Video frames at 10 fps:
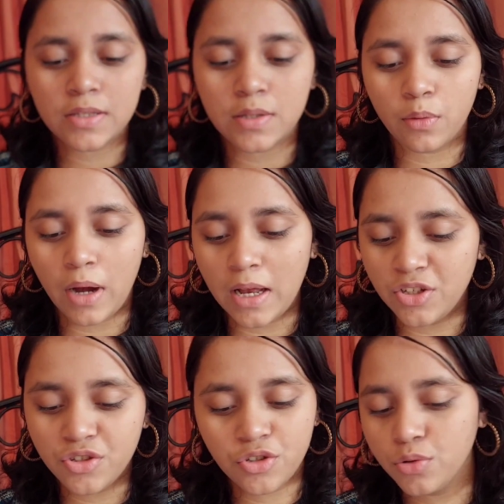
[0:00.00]
so I
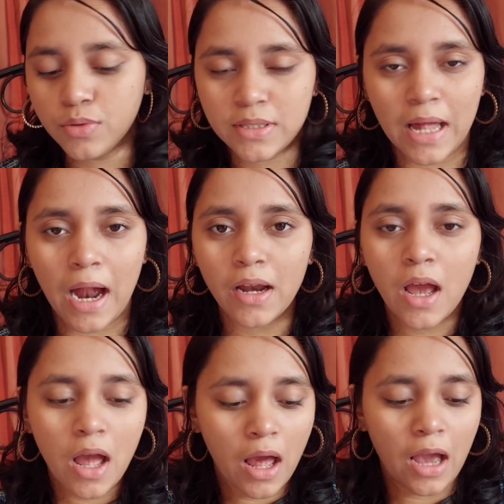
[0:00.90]
just use that.
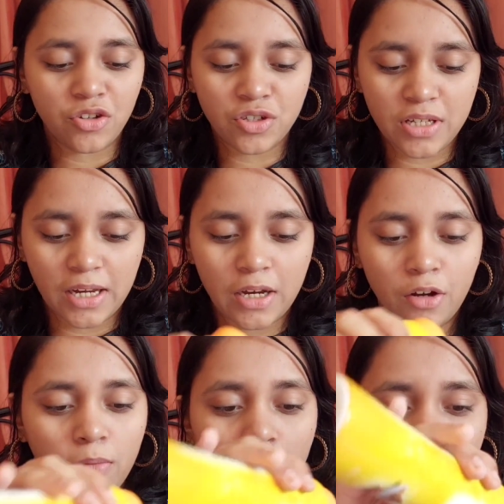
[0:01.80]
I just take it
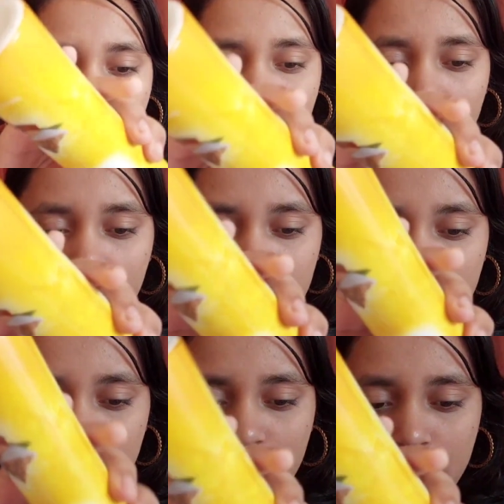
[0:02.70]
on my hand
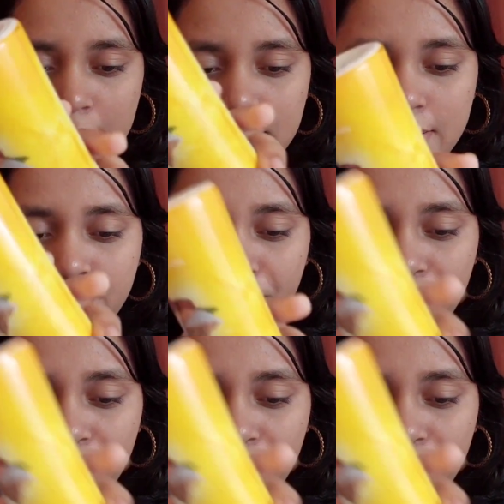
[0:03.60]
like this.